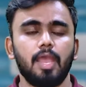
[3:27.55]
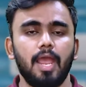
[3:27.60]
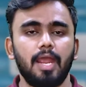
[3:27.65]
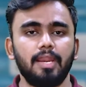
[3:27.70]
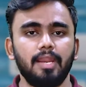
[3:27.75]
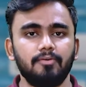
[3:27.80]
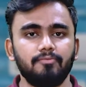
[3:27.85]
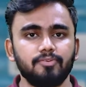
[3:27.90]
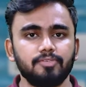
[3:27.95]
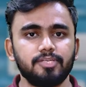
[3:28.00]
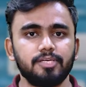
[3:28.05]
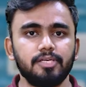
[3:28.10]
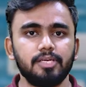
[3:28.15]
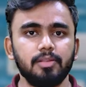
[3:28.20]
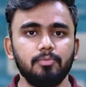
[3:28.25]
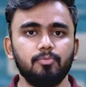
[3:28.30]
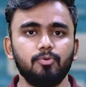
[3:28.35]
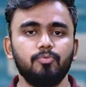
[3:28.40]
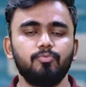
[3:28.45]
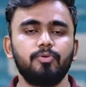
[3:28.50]
and
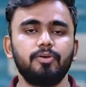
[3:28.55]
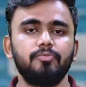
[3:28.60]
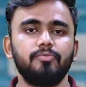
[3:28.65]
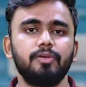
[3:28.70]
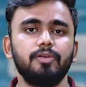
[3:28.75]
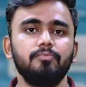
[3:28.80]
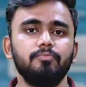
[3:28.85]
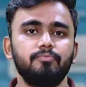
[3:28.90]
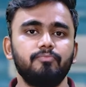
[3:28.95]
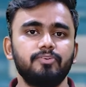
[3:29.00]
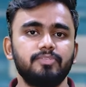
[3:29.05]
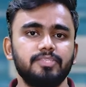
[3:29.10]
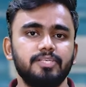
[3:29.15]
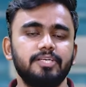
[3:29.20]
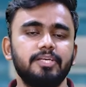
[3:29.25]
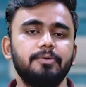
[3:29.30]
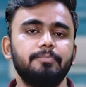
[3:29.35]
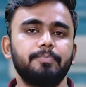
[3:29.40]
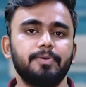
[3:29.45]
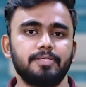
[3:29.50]
efficiently move between
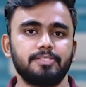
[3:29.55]
visited